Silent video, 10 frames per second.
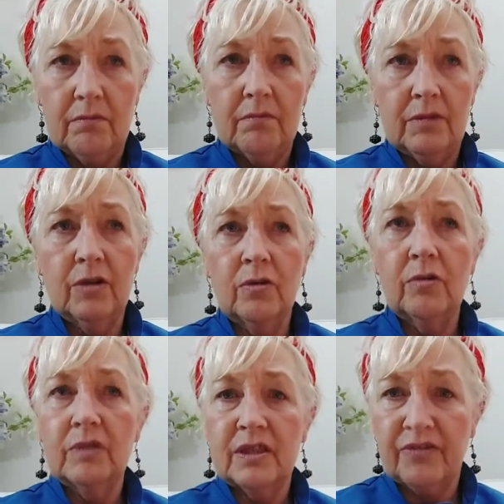
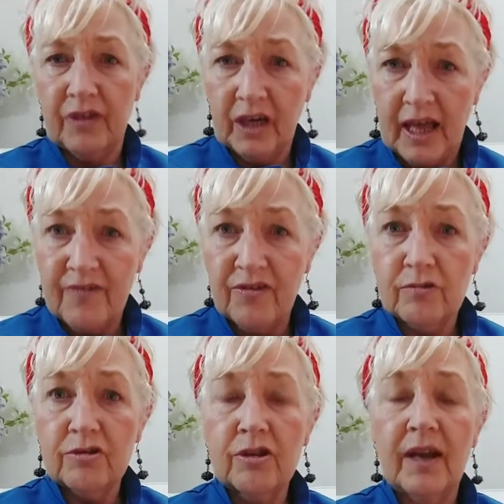the different
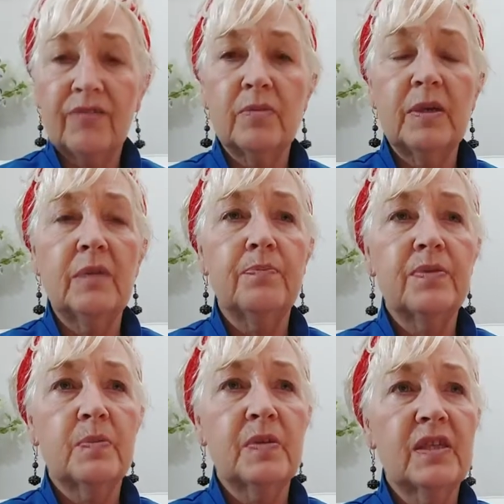levels, you have to be
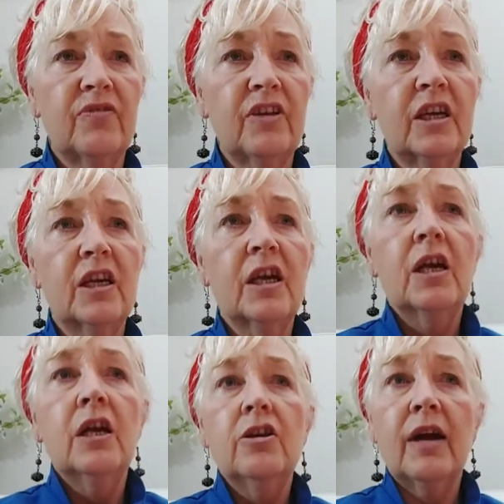specific.
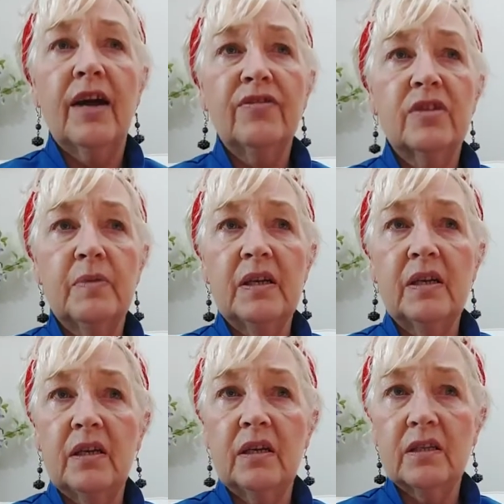You have to
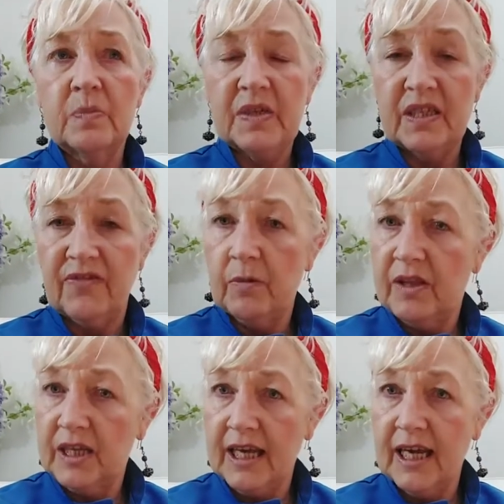be specific
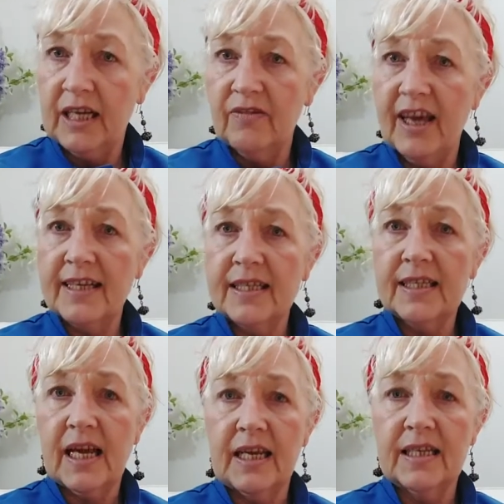with the kind of
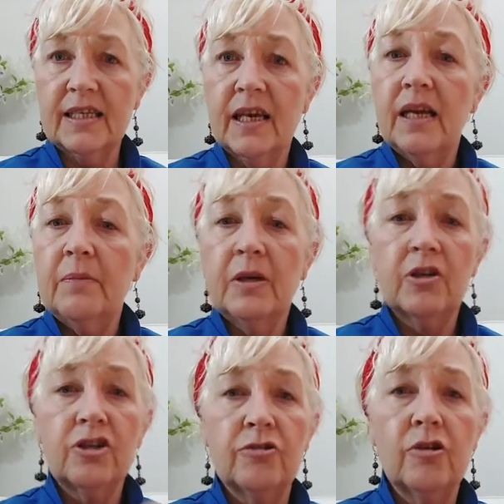exercise,
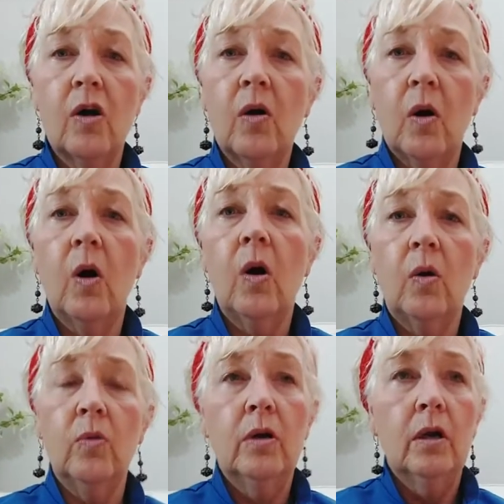because you're not
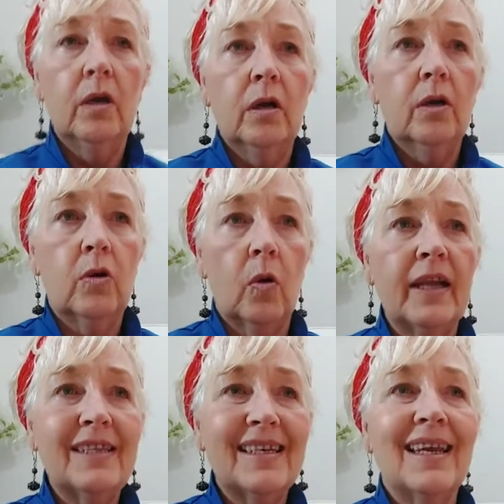all
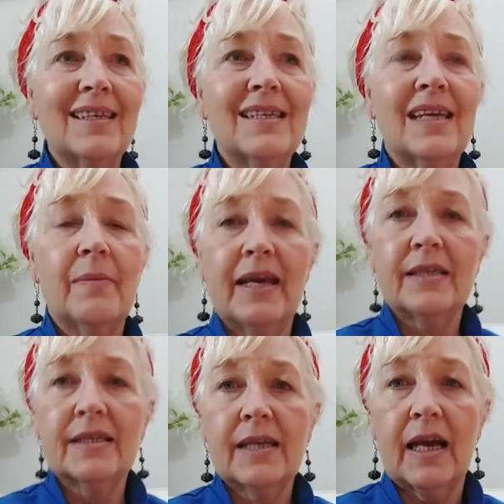going to get the same
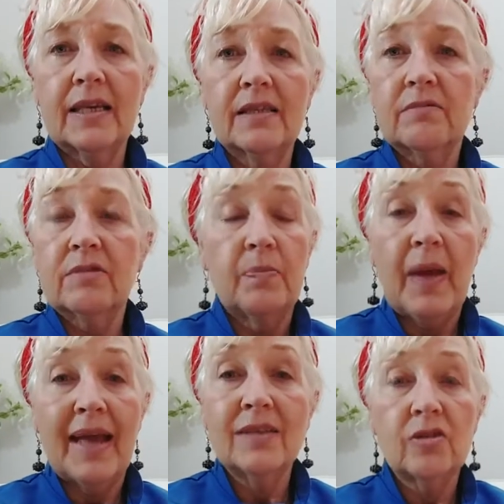exercise.
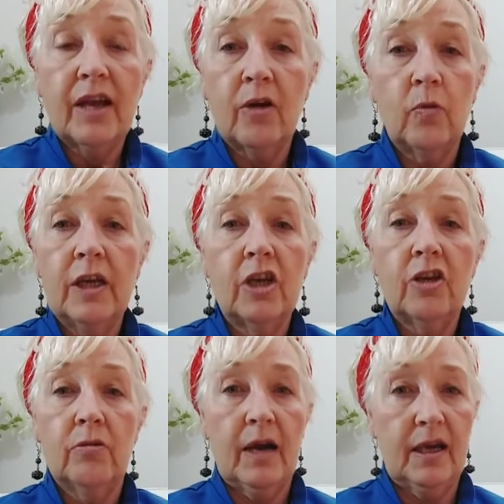Depends on how weak
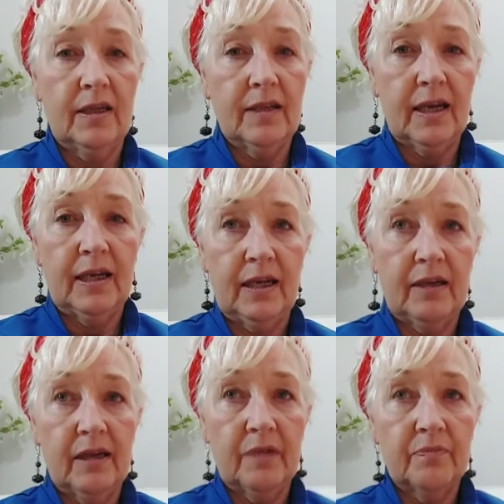you are in that
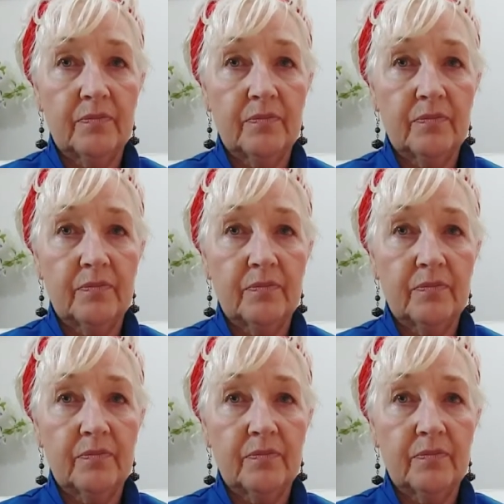area.